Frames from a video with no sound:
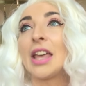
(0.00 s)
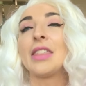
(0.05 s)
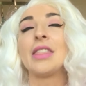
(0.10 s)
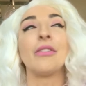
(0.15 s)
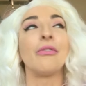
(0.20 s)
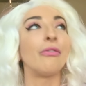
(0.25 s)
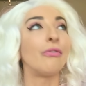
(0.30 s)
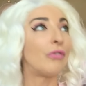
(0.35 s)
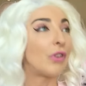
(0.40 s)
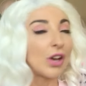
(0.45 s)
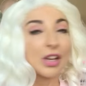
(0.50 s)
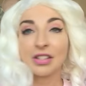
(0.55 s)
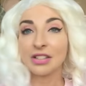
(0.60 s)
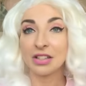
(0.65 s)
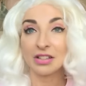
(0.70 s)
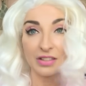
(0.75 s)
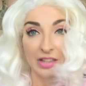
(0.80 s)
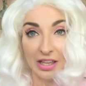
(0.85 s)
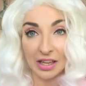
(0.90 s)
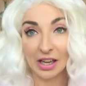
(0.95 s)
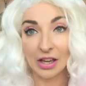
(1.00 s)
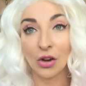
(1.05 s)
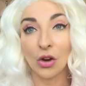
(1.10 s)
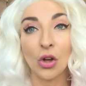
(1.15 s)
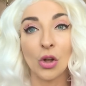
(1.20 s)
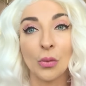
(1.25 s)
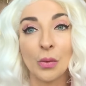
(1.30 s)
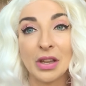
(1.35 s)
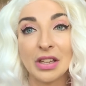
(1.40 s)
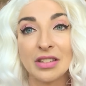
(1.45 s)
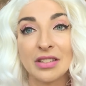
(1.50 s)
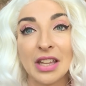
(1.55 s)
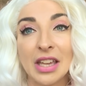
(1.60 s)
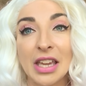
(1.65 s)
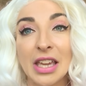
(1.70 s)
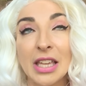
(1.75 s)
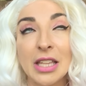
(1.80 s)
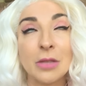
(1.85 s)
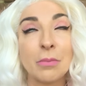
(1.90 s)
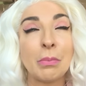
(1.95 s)
The first thing I always
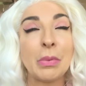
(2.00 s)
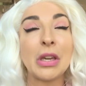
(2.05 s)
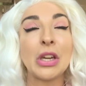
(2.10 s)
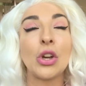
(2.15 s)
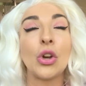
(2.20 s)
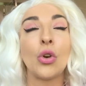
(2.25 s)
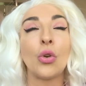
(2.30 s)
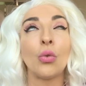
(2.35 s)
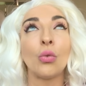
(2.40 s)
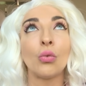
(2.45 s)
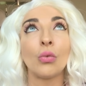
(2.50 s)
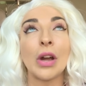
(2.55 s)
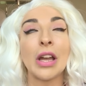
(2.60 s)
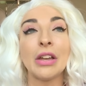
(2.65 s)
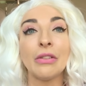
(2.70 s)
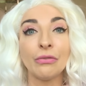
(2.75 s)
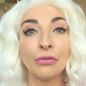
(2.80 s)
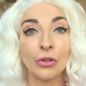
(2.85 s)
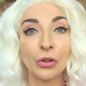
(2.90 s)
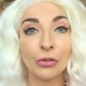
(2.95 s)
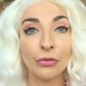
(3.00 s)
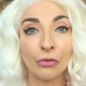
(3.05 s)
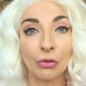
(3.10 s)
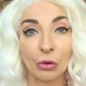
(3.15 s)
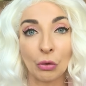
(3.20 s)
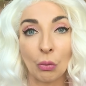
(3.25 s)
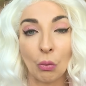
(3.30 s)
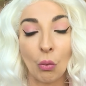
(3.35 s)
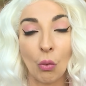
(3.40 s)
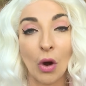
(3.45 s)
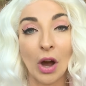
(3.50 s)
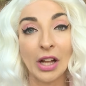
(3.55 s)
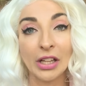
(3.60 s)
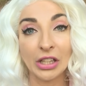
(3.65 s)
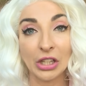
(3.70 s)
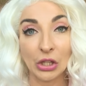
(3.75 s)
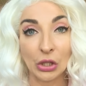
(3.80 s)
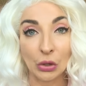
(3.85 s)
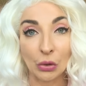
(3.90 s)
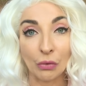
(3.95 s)
say is be grateful for what
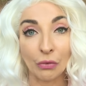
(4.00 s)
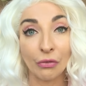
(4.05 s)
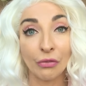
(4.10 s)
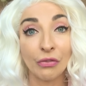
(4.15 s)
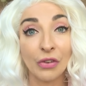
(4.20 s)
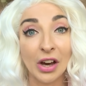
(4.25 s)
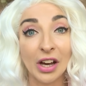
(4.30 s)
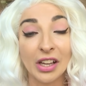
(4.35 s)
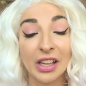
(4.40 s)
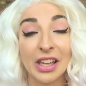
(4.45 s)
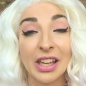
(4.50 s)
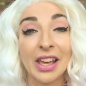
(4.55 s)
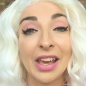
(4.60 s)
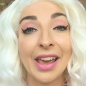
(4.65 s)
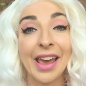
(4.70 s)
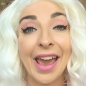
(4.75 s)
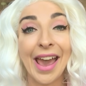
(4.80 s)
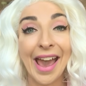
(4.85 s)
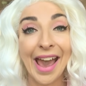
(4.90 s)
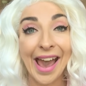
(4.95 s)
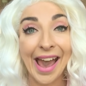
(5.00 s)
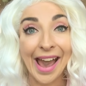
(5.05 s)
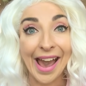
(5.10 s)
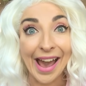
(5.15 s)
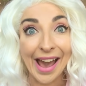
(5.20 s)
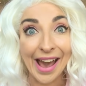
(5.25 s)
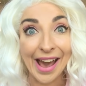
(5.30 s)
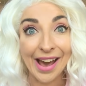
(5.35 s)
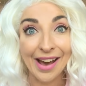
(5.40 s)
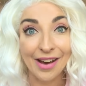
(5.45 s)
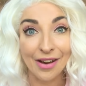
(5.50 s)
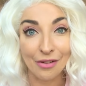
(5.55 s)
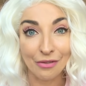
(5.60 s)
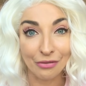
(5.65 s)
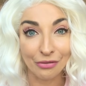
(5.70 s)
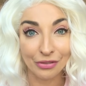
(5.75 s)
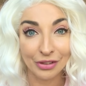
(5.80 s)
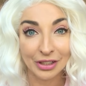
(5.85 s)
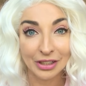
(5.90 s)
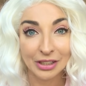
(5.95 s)
you fucking
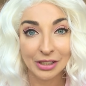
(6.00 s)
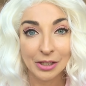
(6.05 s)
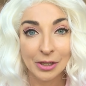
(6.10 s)
have.